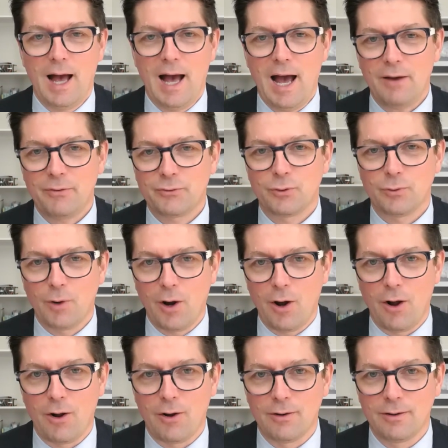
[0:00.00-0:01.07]
After
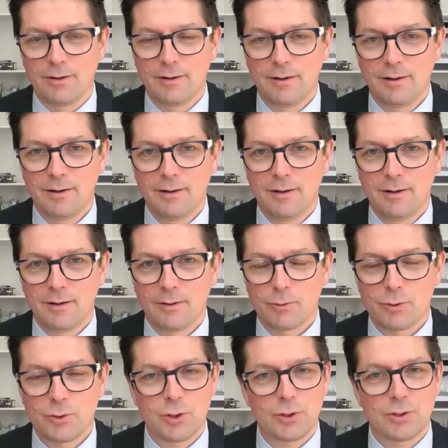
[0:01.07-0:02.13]
all,
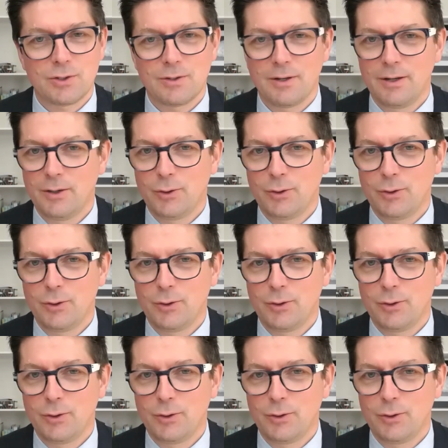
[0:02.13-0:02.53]
we're just